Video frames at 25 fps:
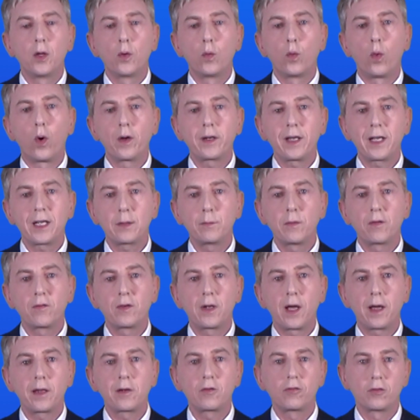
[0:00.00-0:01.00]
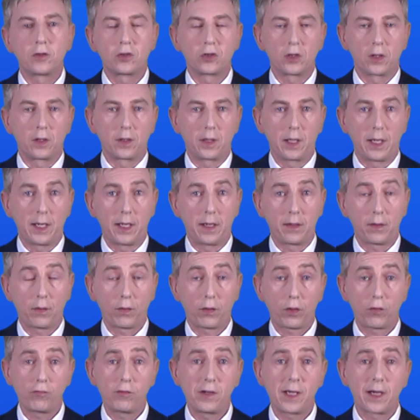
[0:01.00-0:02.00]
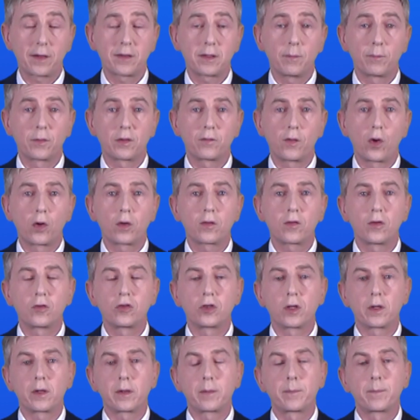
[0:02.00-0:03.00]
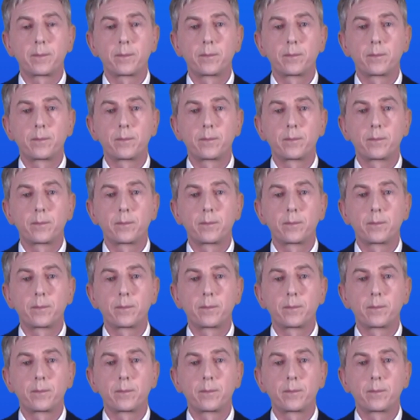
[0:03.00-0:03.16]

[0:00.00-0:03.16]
one atom of nitrogen and three atoms of oxygen.